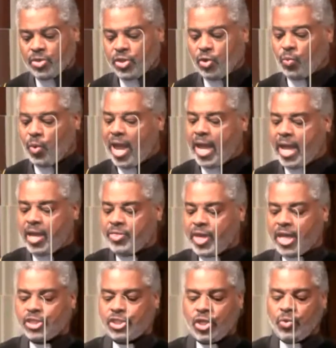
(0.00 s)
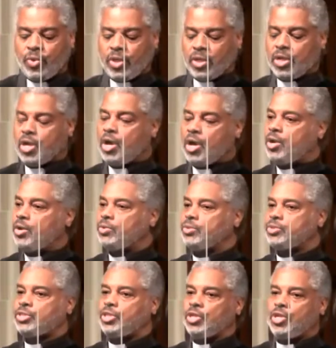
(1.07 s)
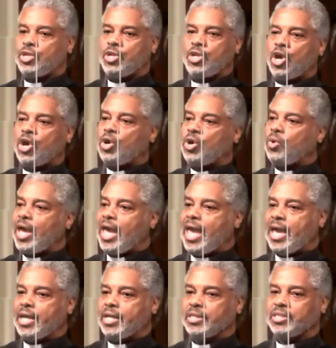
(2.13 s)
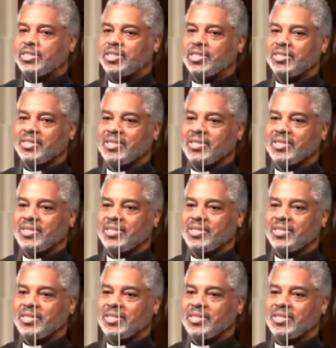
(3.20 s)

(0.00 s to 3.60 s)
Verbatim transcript: the way that you will go to no end